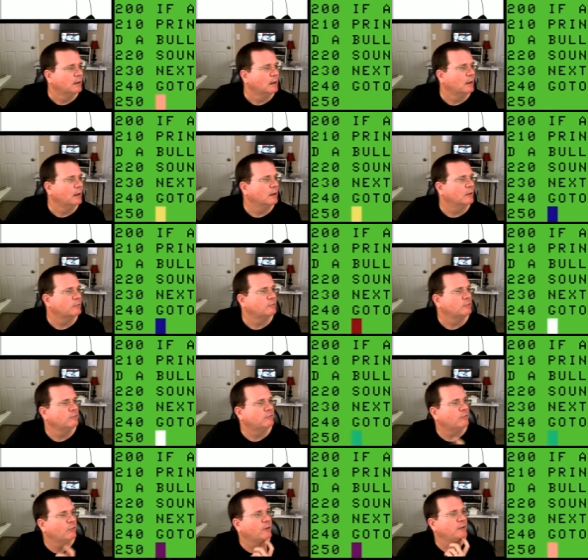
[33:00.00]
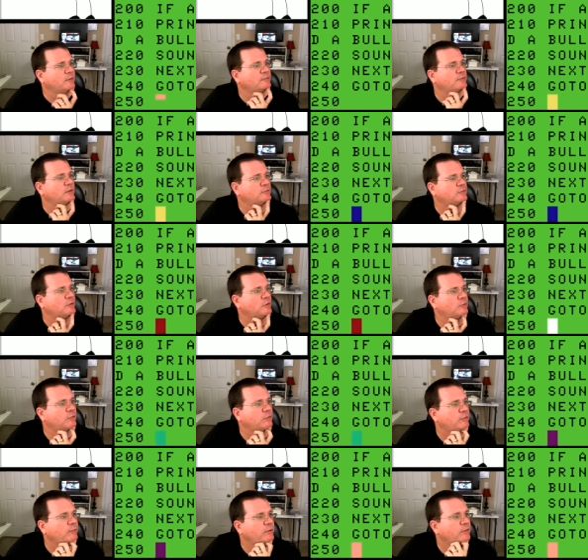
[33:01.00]
Uh, 240 says go
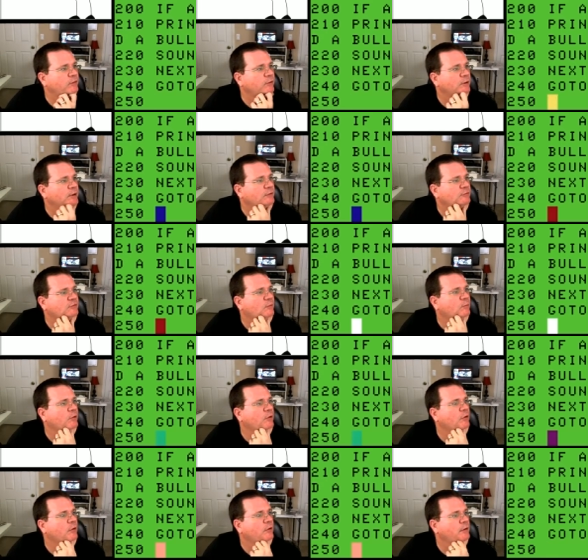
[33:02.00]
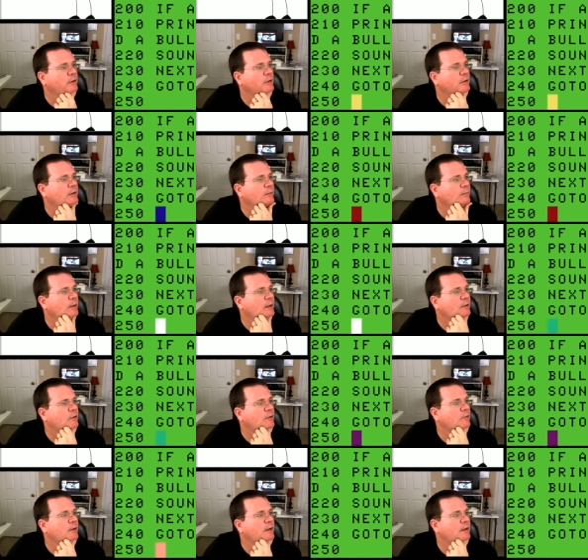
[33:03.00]
to 330. Somewhere earlier in my code,